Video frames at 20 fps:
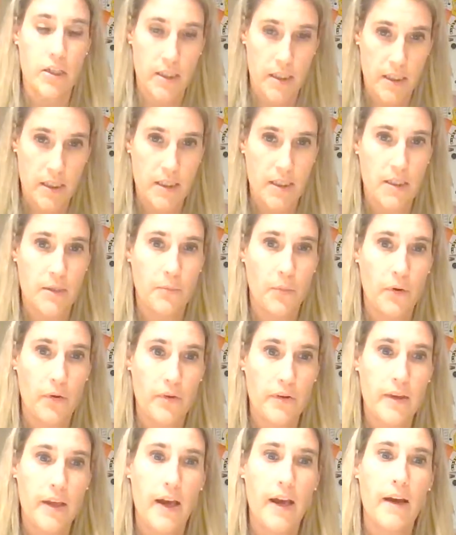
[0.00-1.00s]
and Jesus'
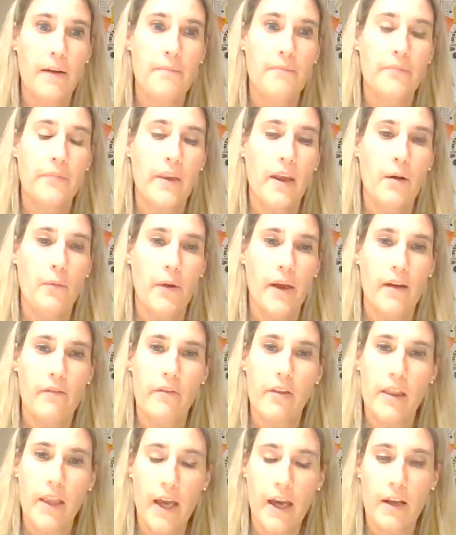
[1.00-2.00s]
birthday, and we
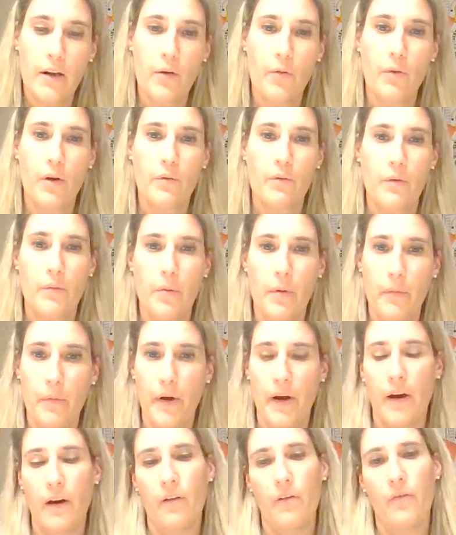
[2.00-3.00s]
have Lent when we
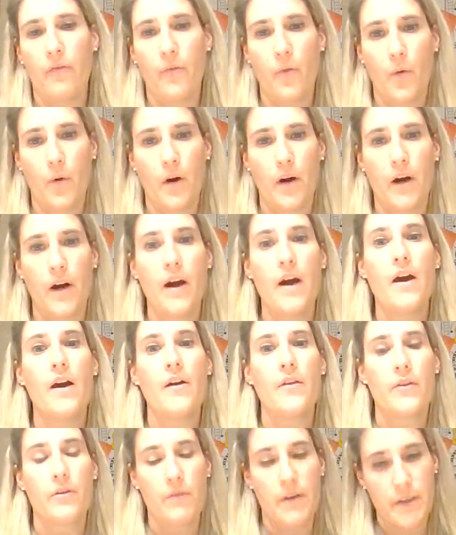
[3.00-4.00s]
prepare for
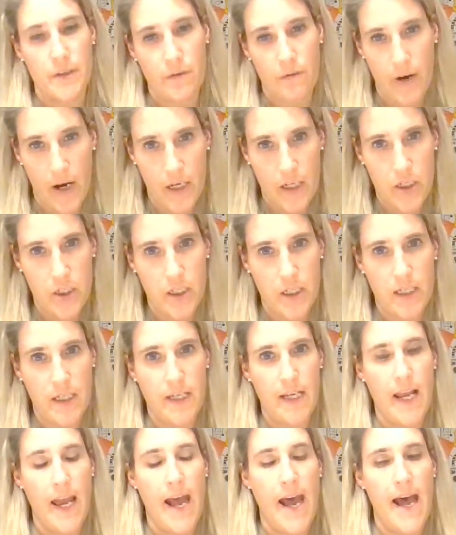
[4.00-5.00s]
the
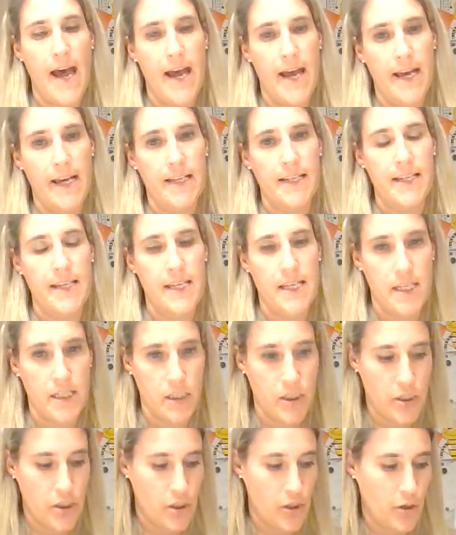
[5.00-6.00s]
resurrection and
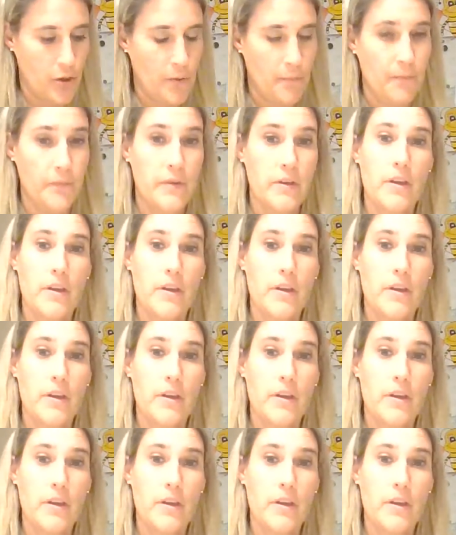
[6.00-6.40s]
Easter.